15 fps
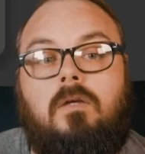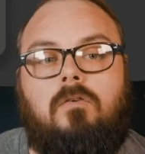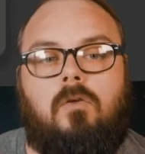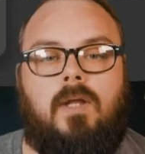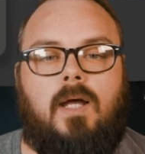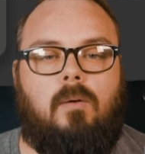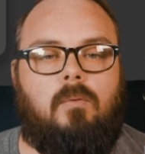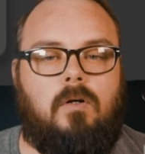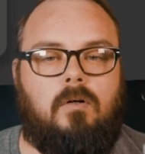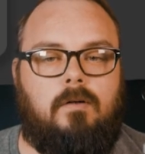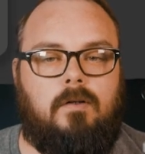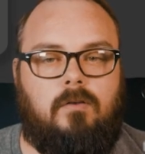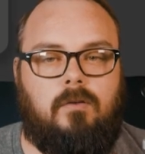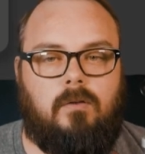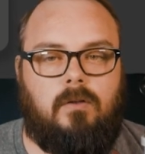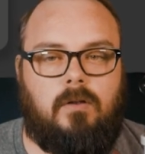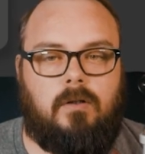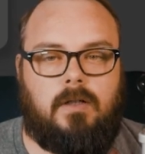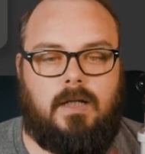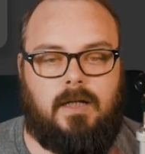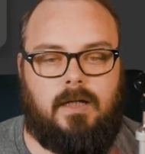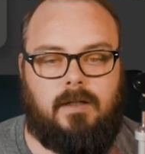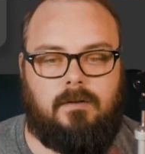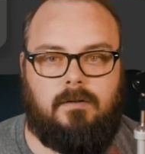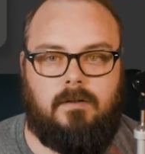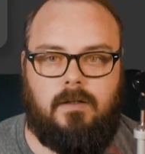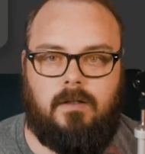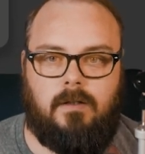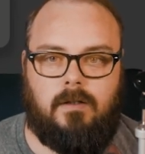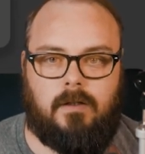So now we're going to look at
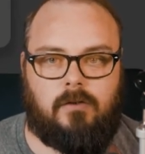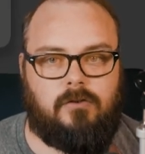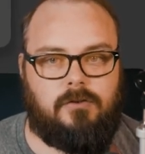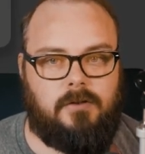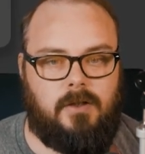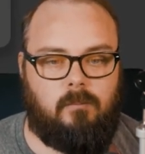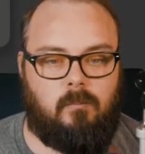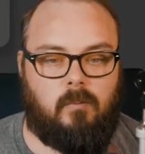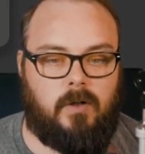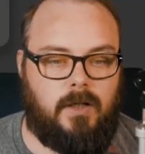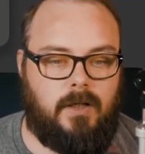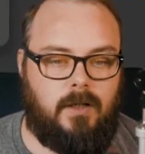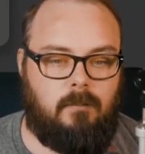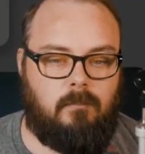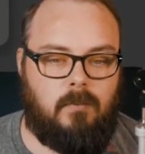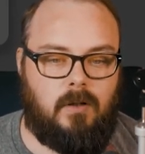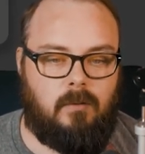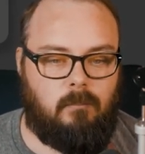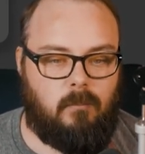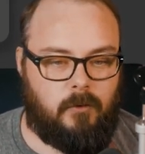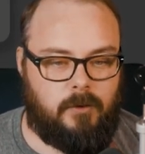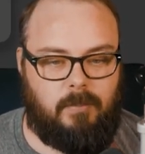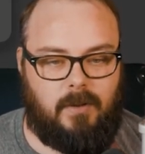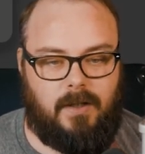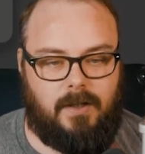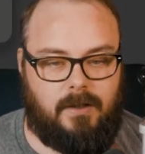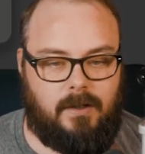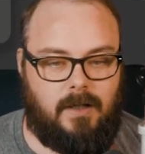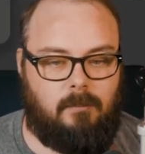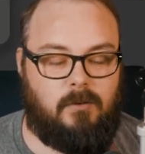the ExtremRaym multiply
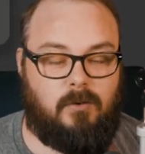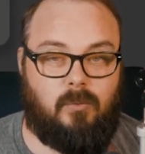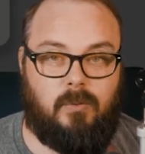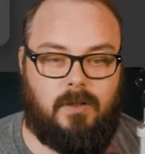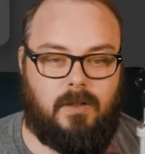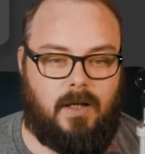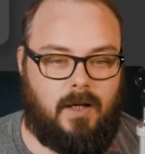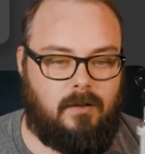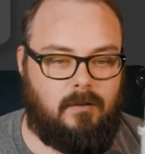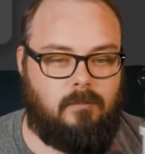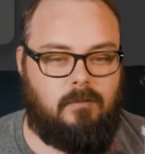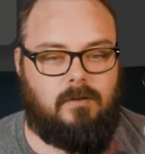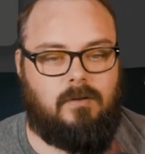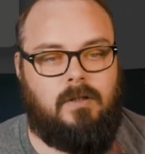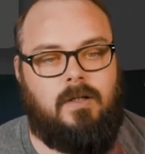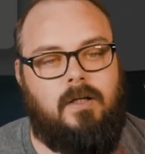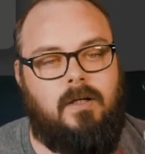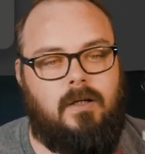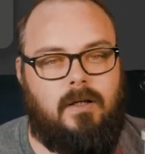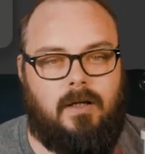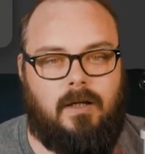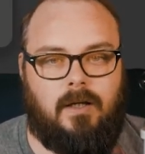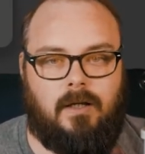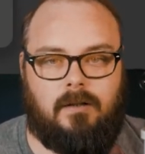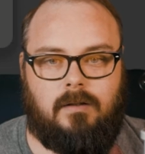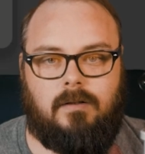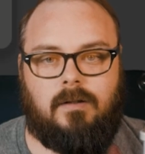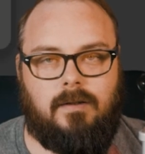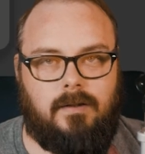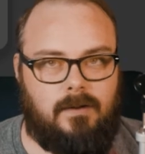gap between items. And
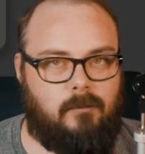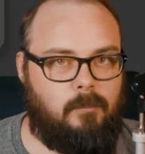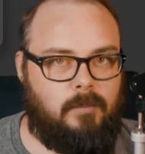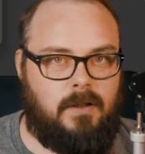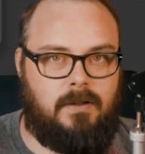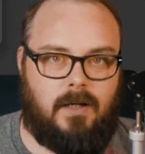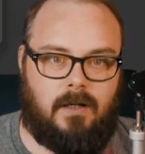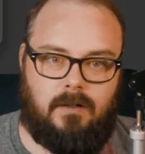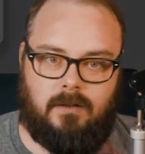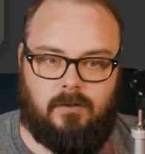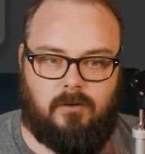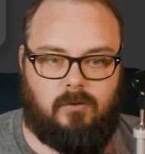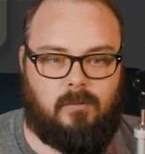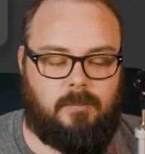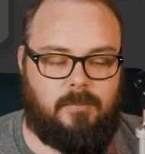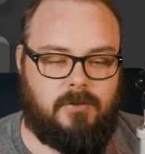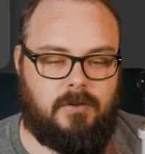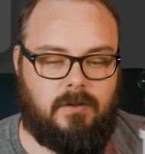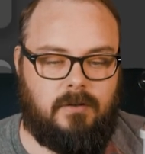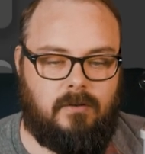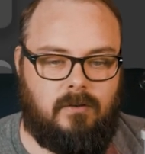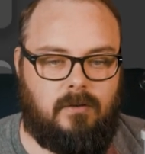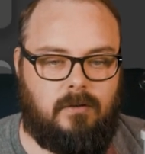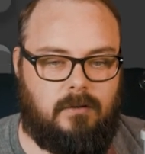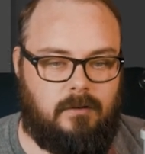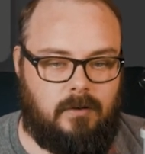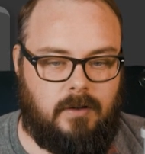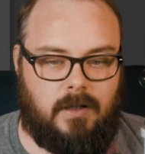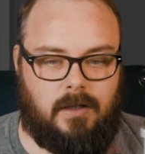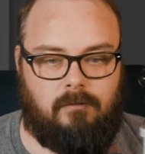the link will be down in the description.
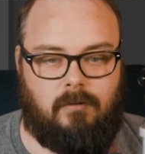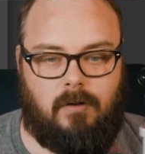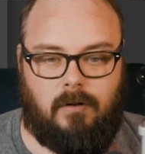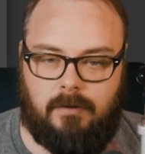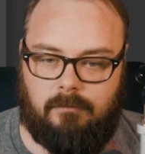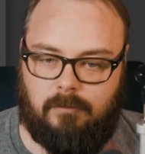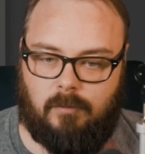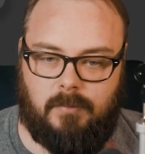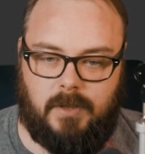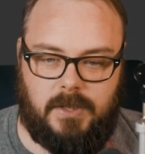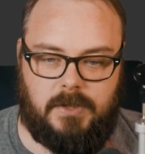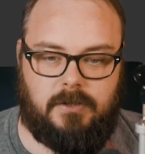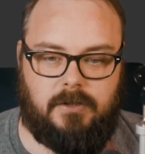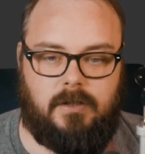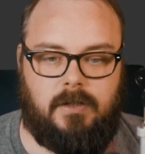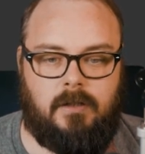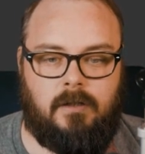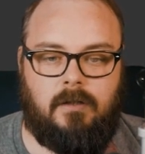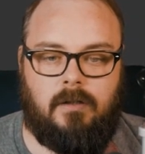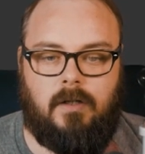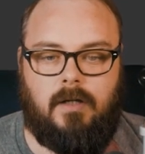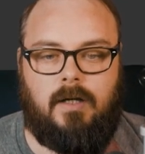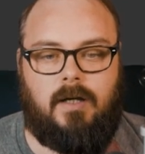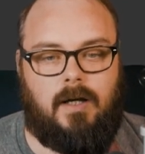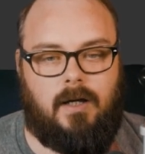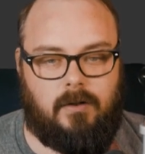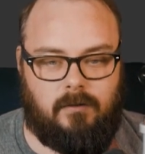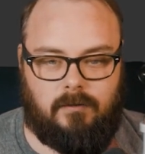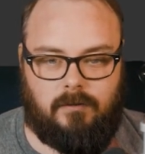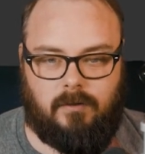You can have all the information, how
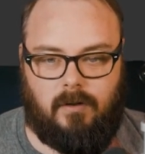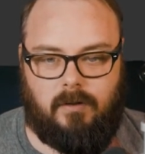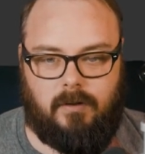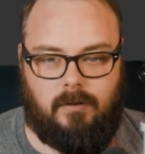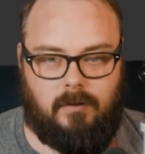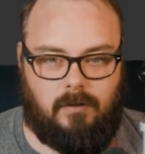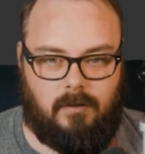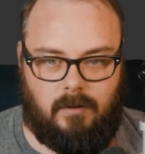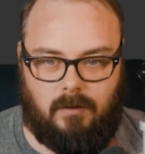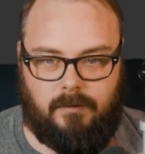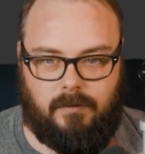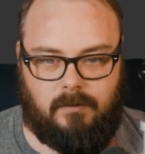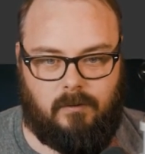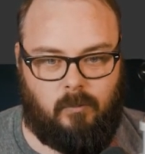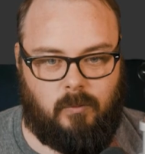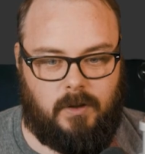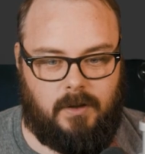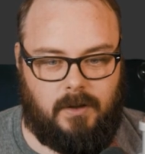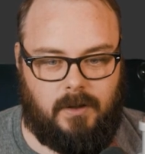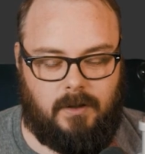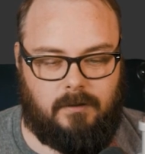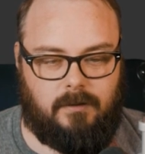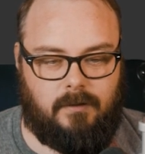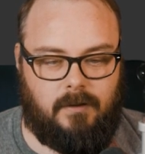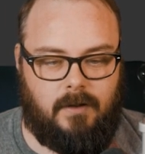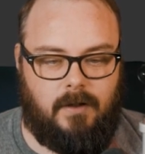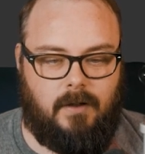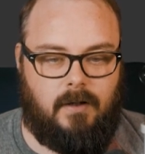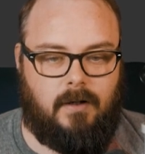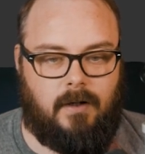to install it, all this and whatnot.
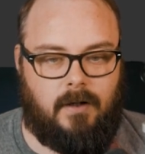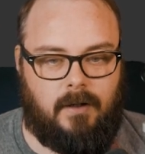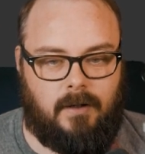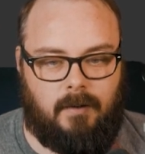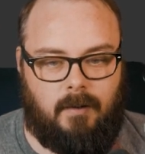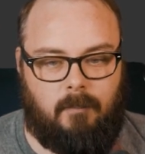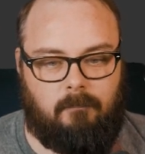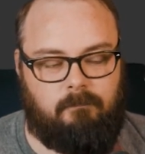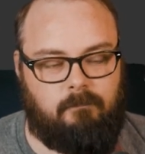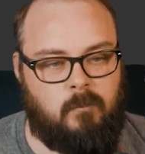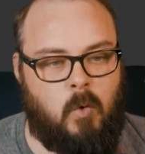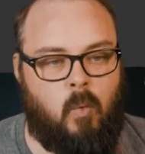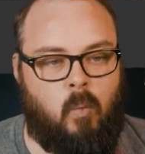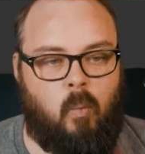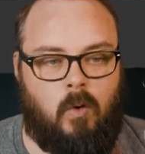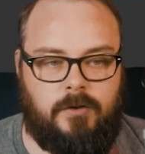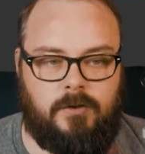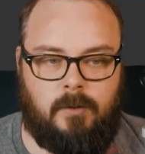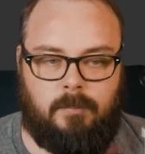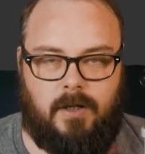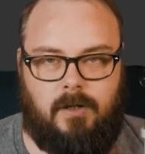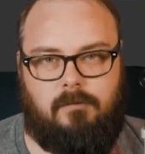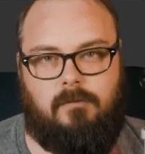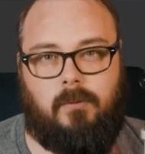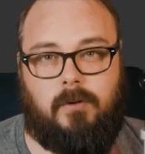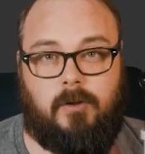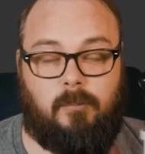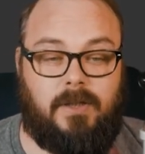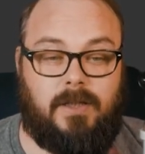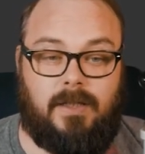Once you pay for it,
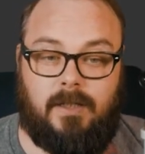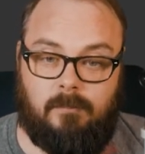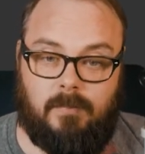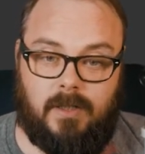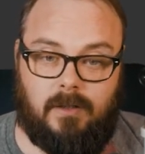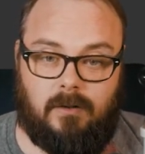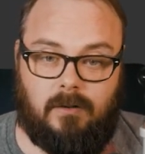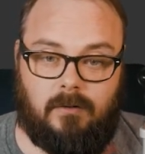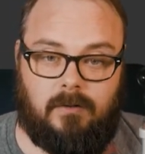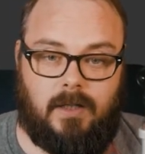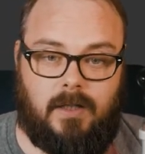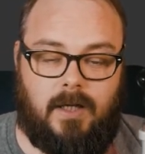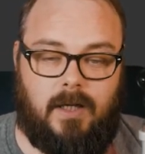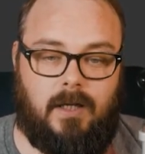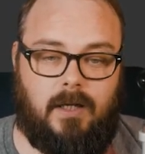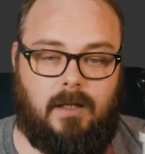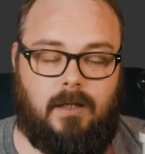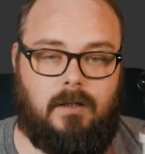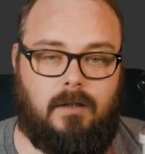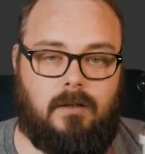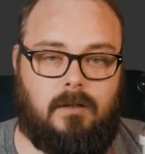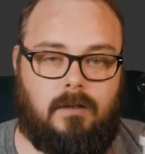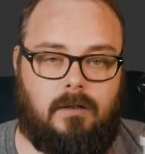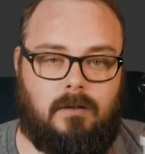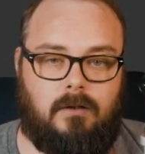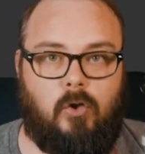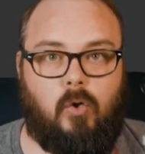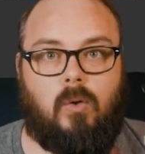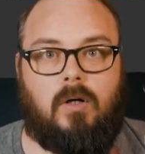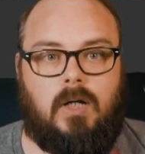you'll be emailed a
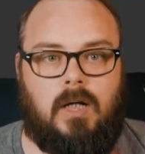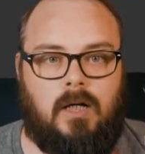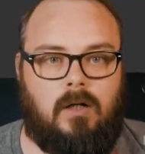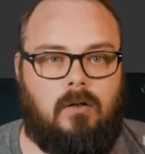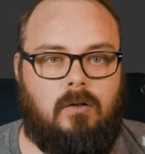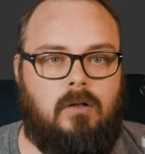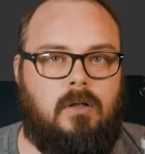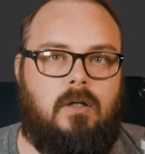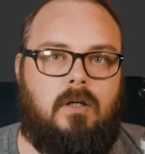URL.